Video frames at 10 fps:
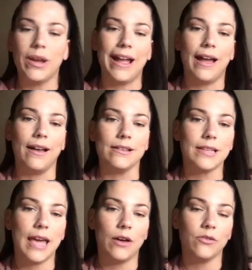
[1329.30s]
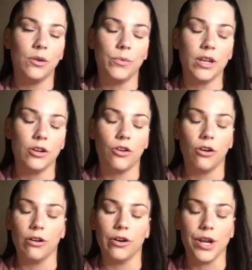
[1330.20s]
ask, how can we
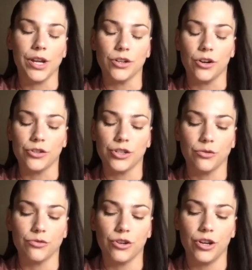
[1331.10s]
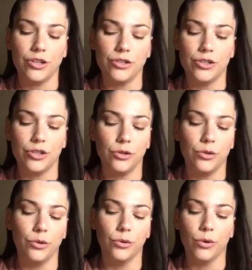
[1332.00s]
encourage our children
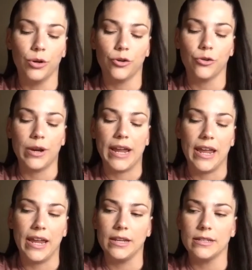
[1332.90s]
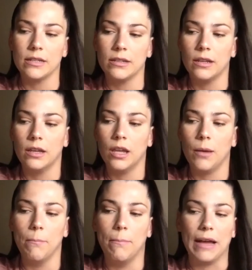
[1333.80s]
to create
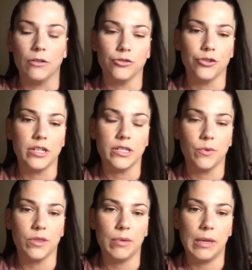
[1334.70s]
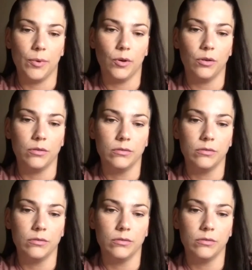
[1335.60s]
boundaries with people?